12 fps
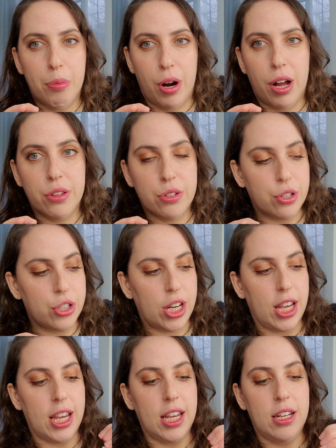bronzer
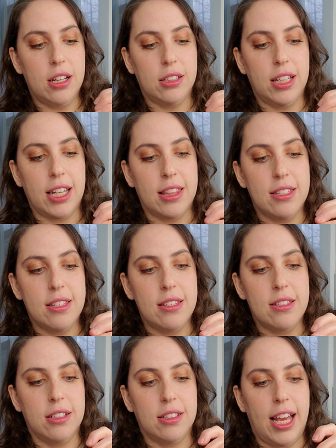shade, like this
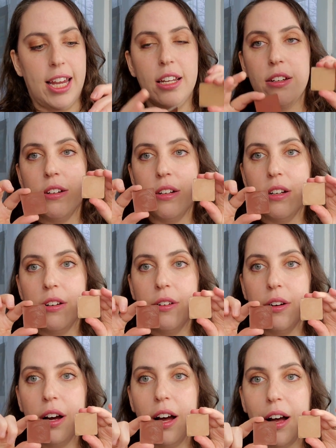is the light,
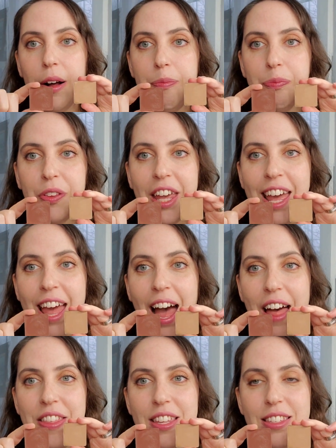um,
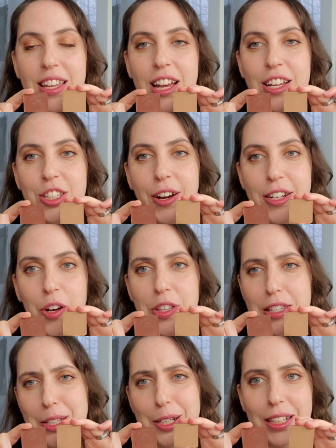and this so I know
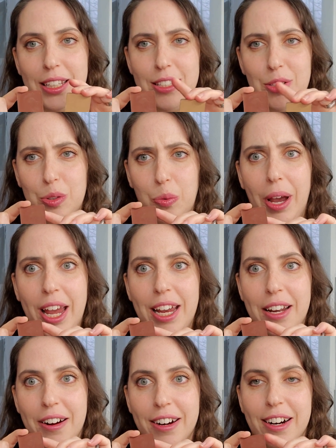these look like this looks
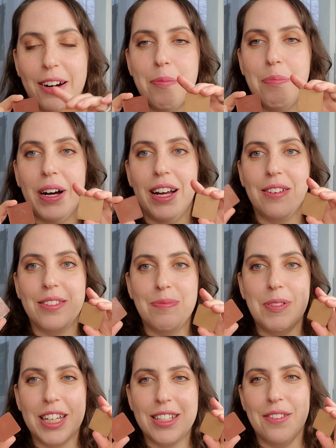way darker, but
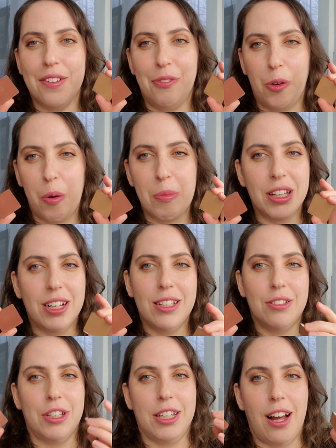because of the formula,
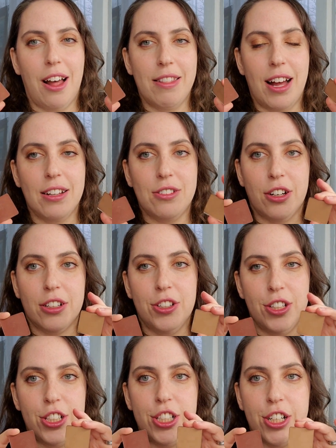it's really not that dark.
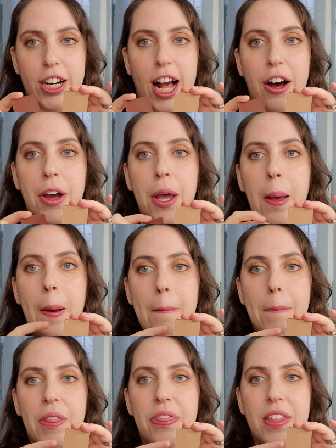You can cheer it out.
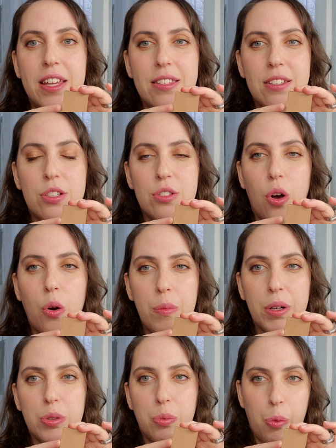But this is so
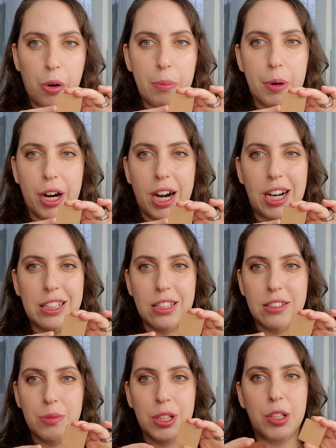much warmer and it
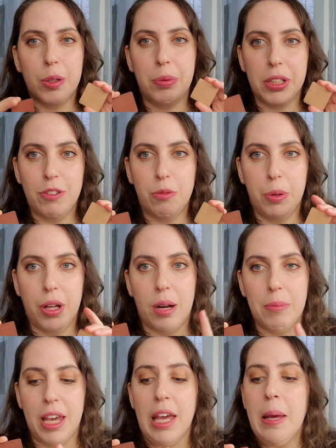doesn't really look believable
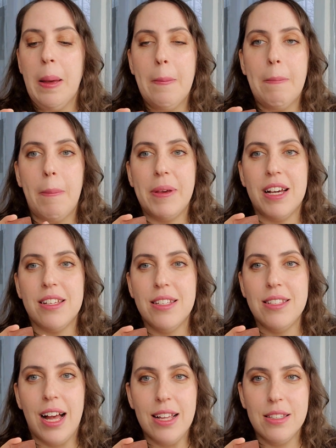on me but because
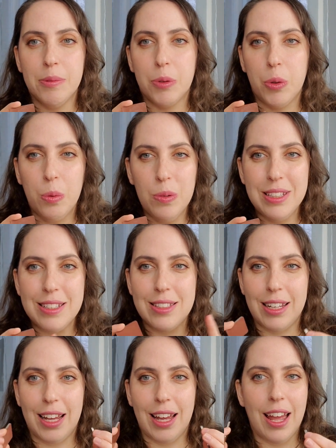this has some coolness
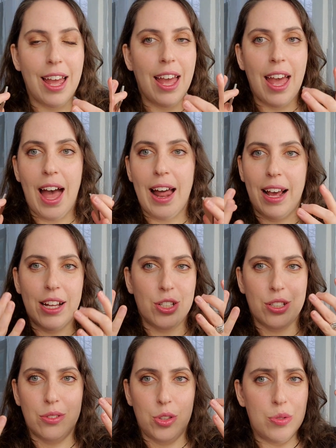in it and I
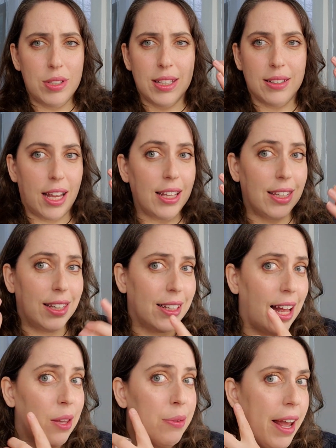just used it lightly like
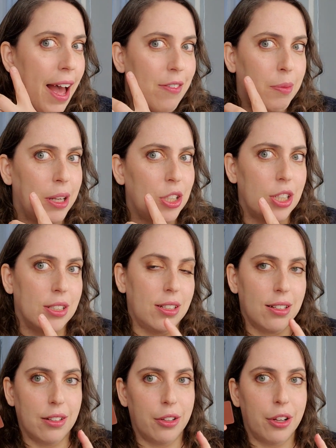that's what I have on my cheeks it
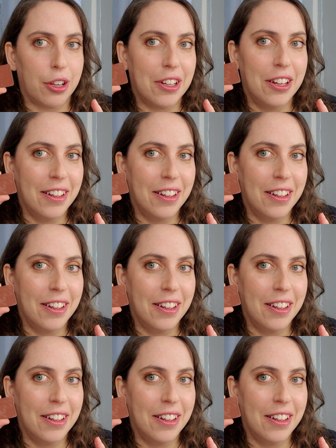doesn't look